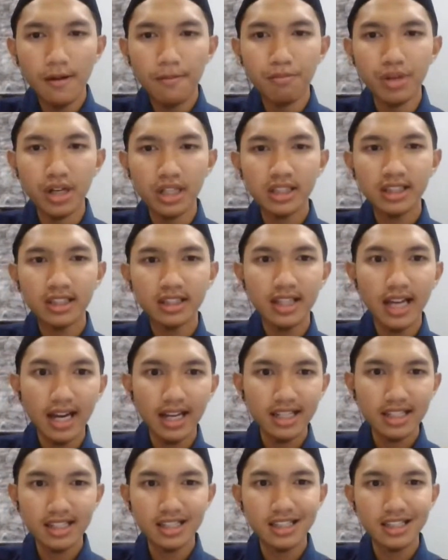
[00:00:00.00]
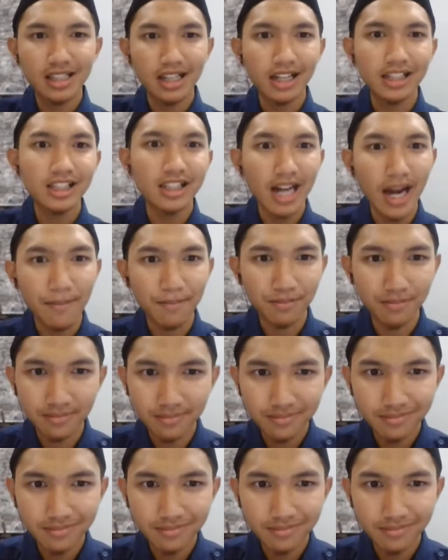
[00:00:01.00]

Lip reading: But that is a trap.